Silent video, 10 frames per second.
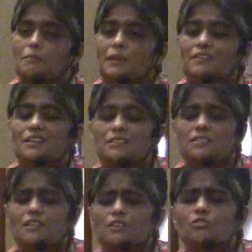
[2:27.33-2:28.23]
and my
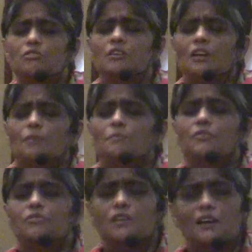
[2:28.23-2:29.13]
destiny could be
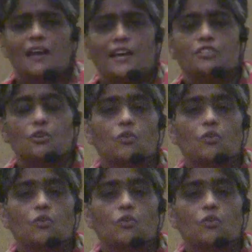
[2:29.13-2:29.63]
realized